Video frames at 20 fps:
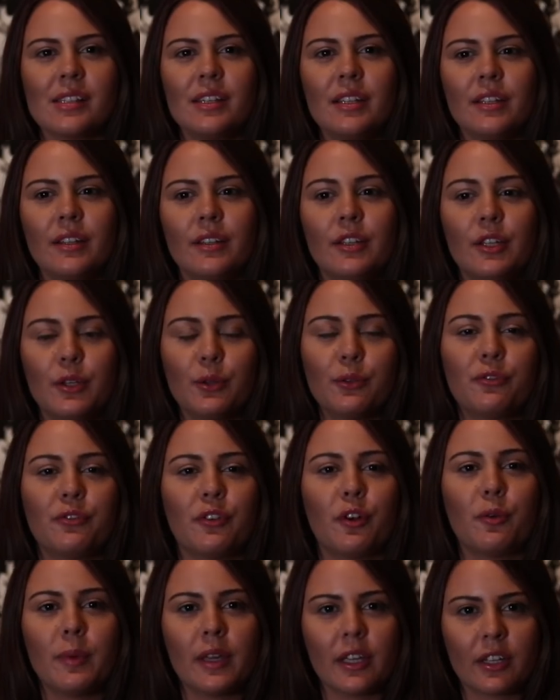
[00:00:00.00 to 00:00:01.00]
a new
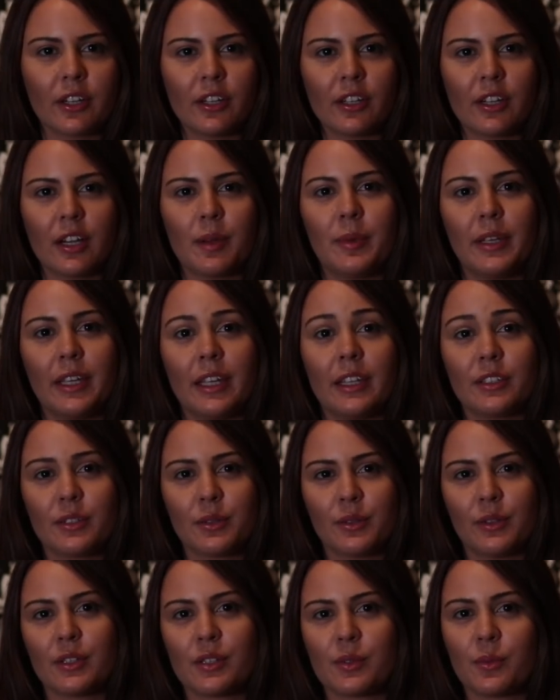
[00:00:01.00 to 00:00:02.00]
filmmaker coming
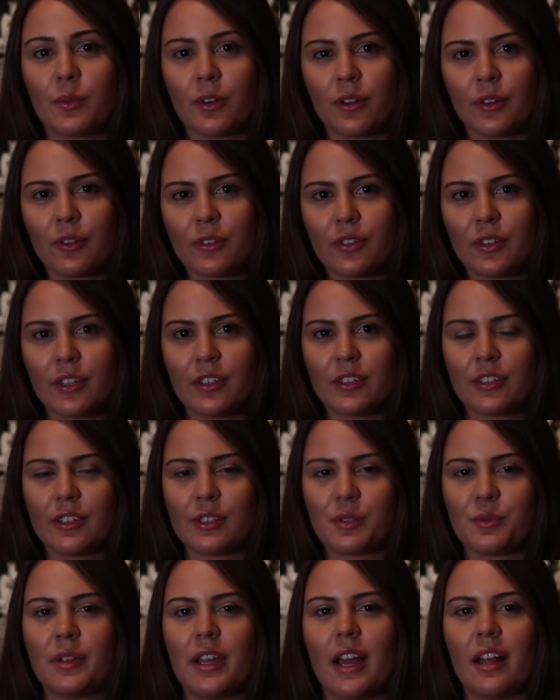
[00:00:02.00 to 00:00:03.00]
into this world, into
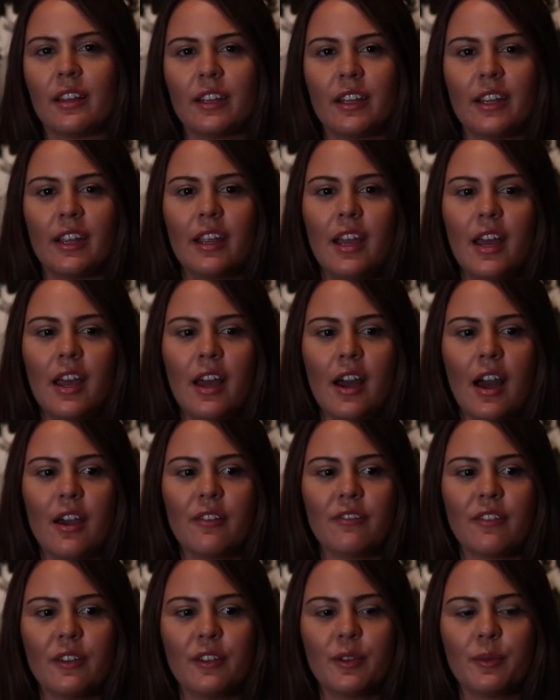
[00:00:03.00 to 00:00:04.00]
this reality, I
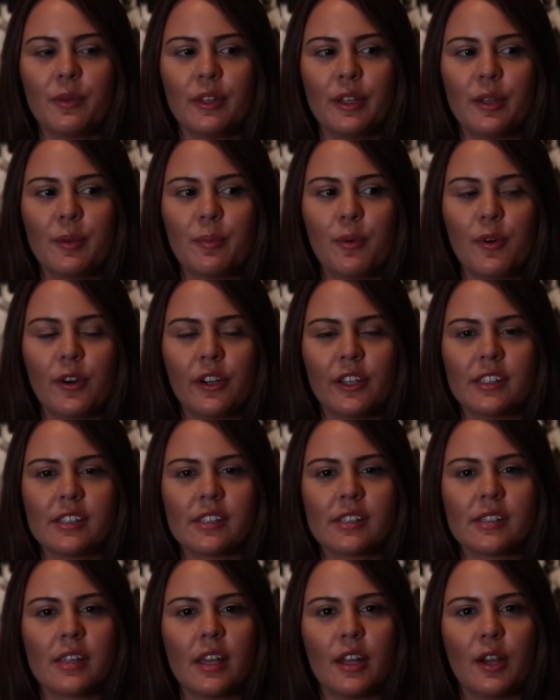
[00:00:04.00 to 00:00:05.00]
found it really important
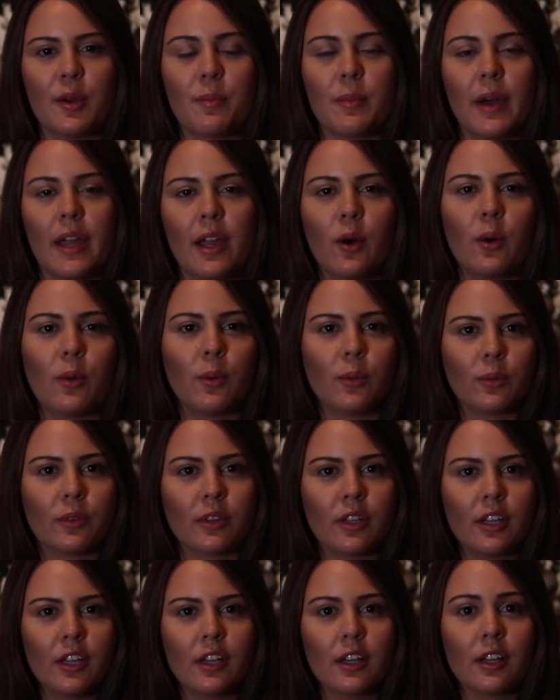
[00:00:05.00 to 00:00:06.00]
to set up my
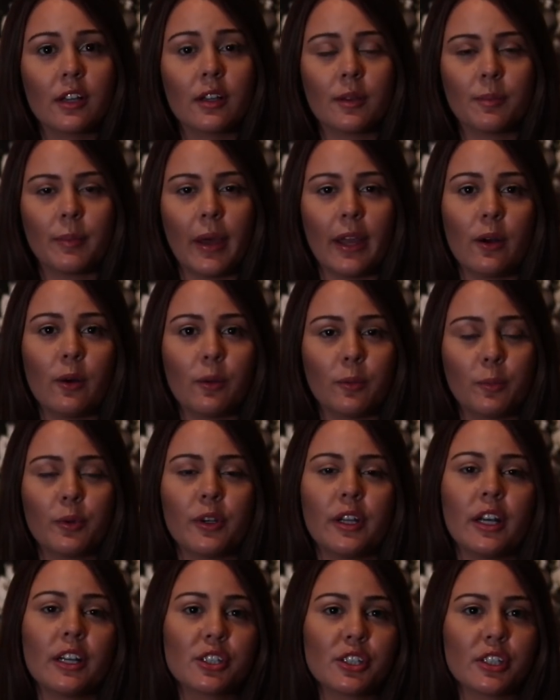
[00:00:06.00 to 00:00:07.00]
own
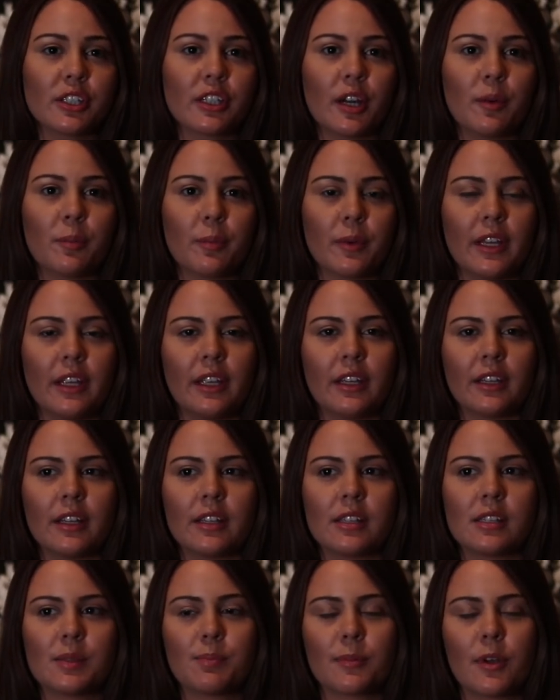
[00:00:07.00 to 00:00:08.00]
production company.
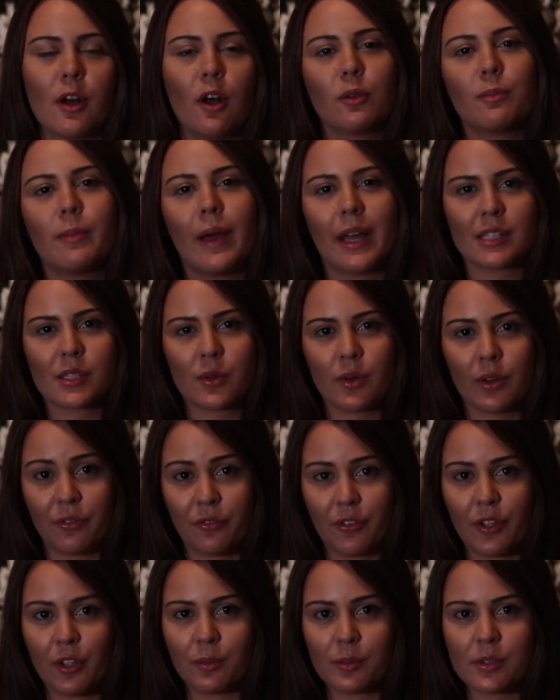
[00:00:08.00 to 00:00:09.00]
It's called BASKOIR
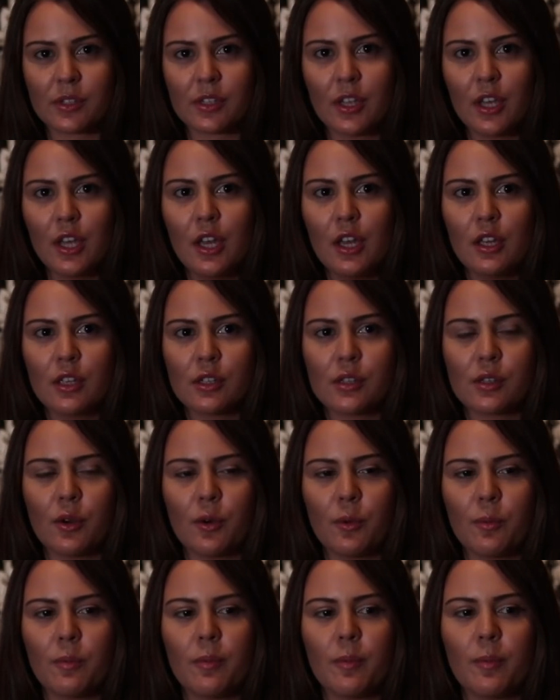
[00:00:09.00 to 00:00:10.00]
Films.
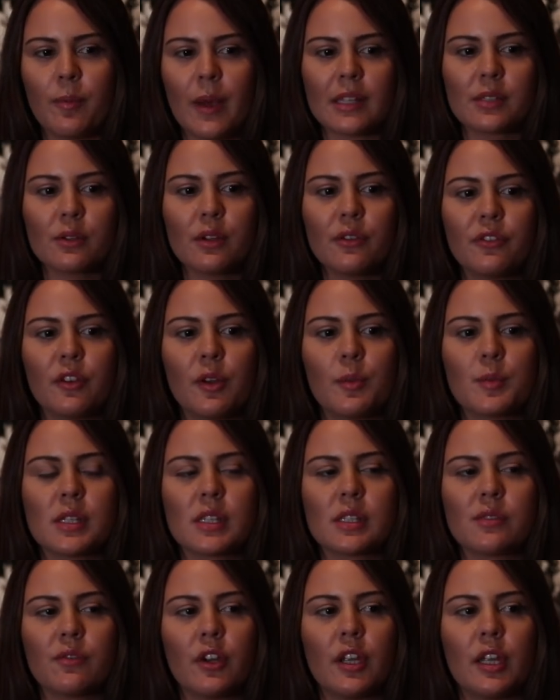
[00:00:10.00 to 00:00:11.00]
So BASKOIR Films
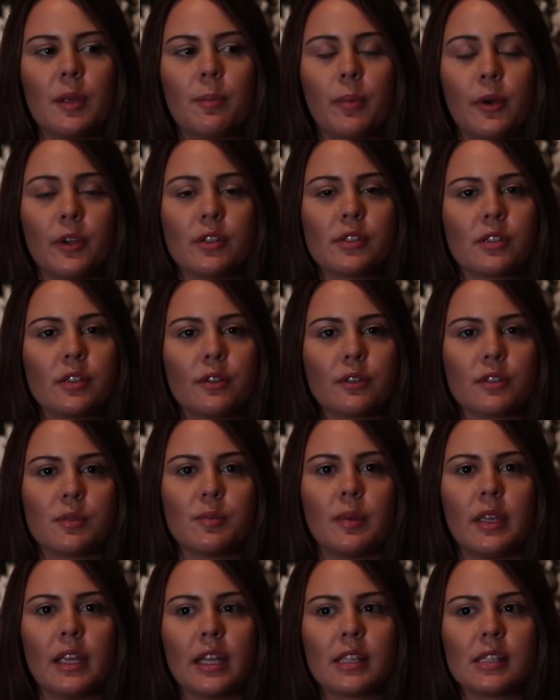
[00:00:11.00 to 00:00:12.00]
is very personal to
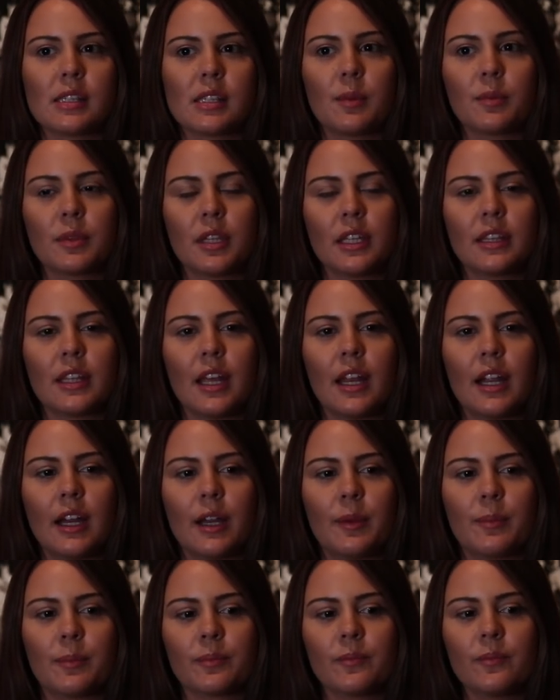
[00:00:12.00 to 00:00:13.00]
me. It's something that
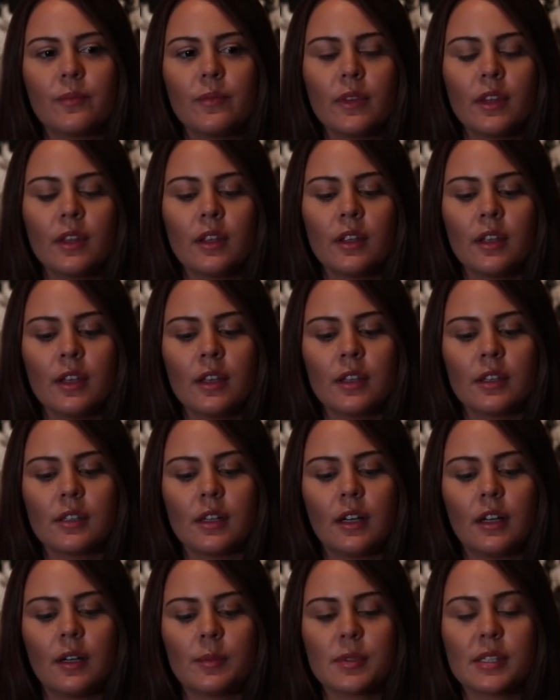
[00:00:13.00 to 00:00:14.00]

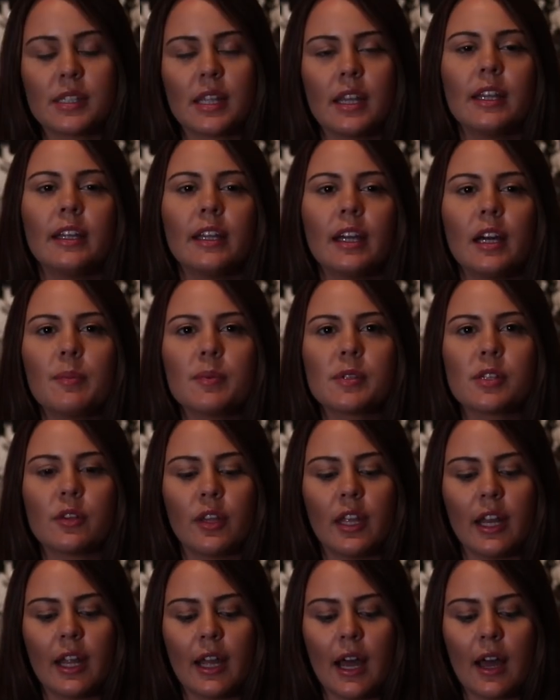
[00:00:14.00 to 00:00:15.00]
I'm setting up so
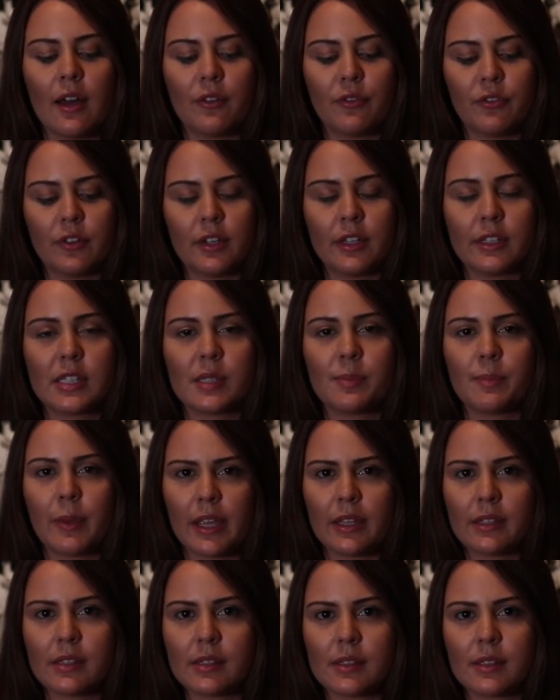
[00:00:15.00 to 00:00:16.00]
that I have a
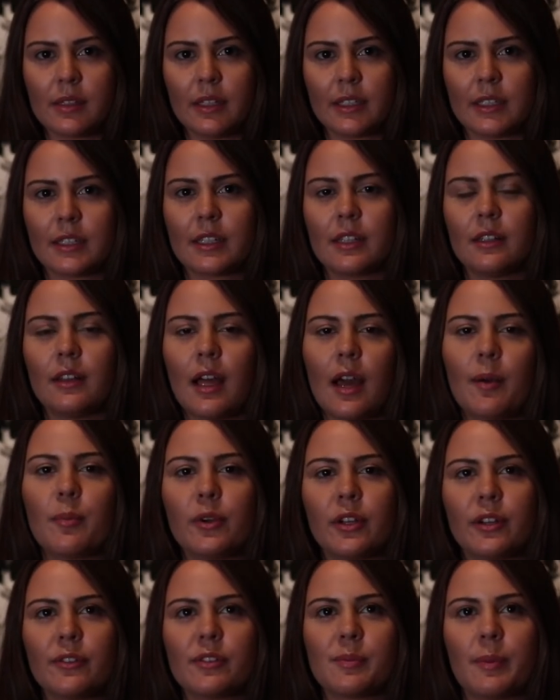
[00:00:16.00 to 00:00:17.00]
space, like a
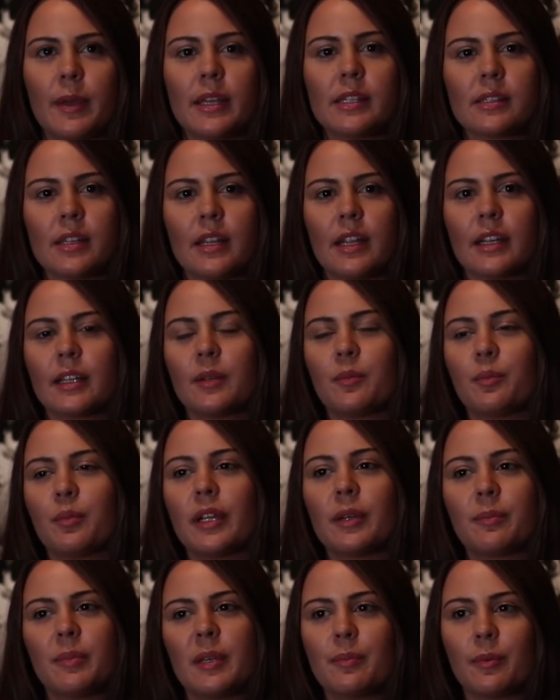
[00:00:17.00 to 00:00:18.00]
collaborative space, that I can
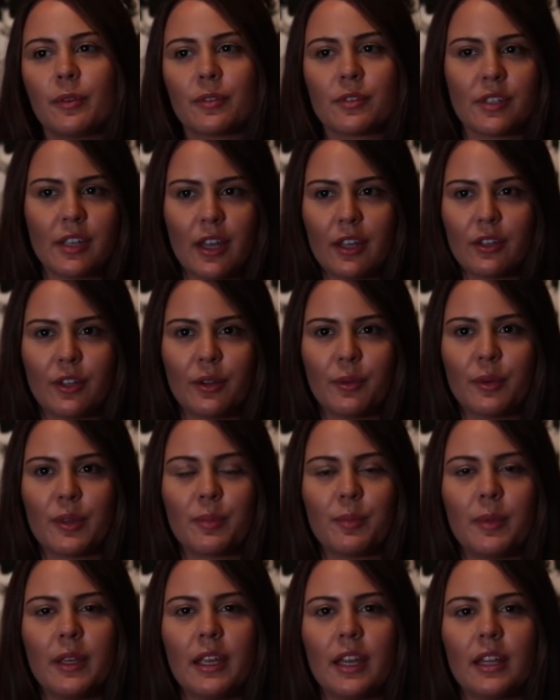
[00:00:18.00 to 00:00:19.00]
bring people together
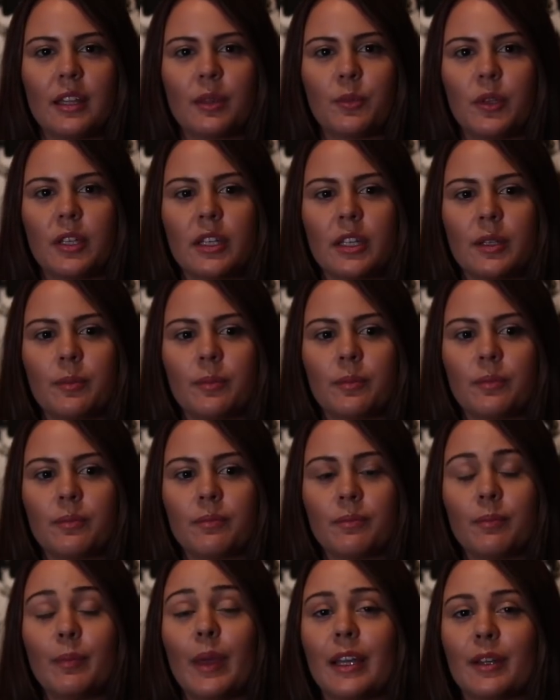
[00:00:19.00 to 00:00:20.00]
with me, and we
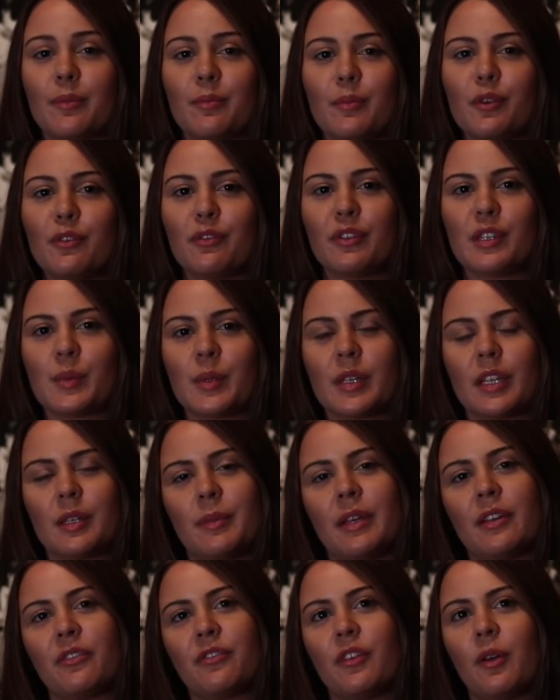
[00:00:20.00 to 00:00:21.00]
can make movies, we can
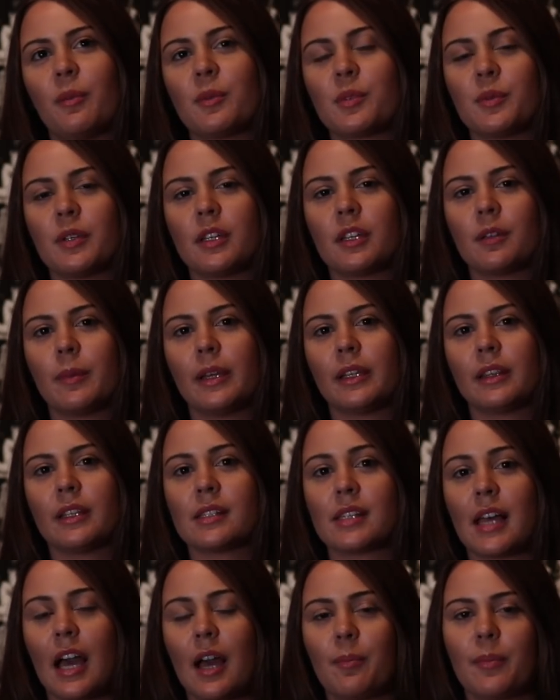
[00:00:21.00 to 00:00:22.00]
make films, we can make
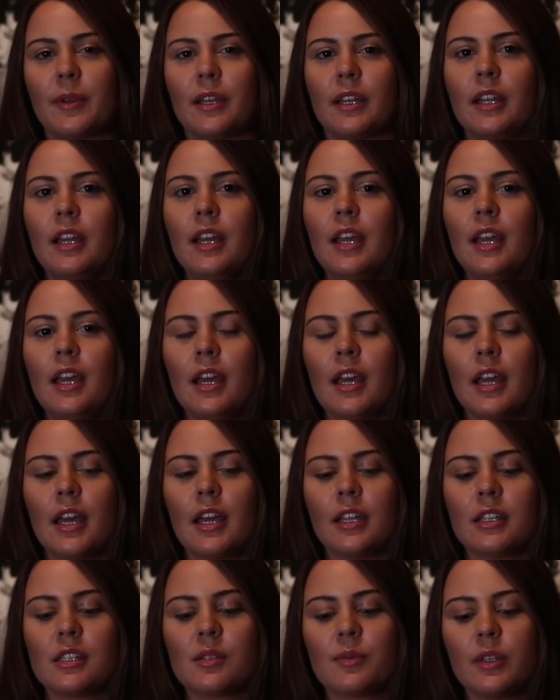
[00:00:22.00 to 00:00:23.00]
this happen.
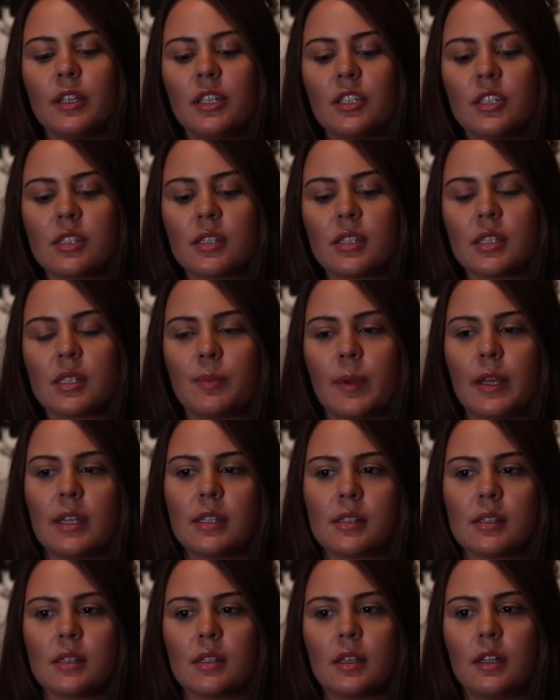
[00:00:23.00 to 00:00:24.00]
And it's really just a
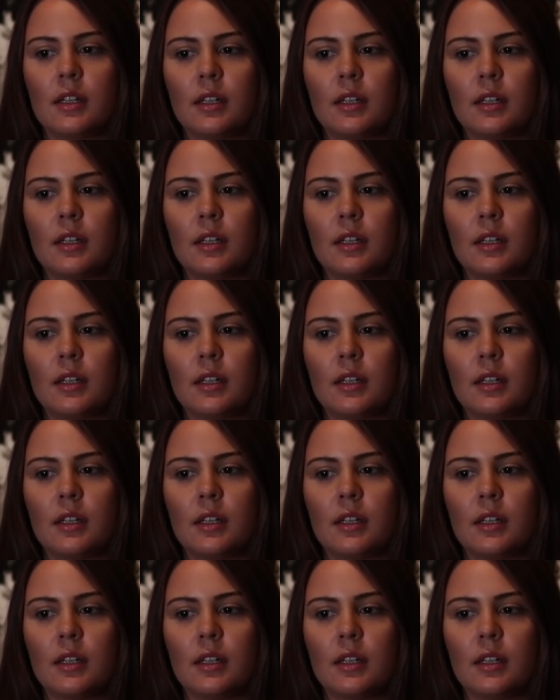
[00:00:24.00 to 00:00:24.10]
space